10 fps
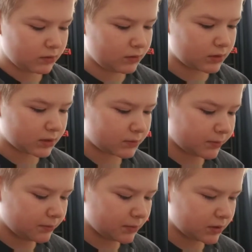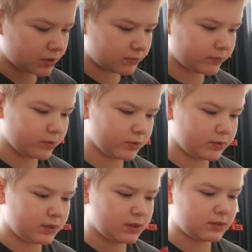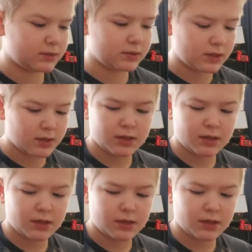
that's pretty much for this.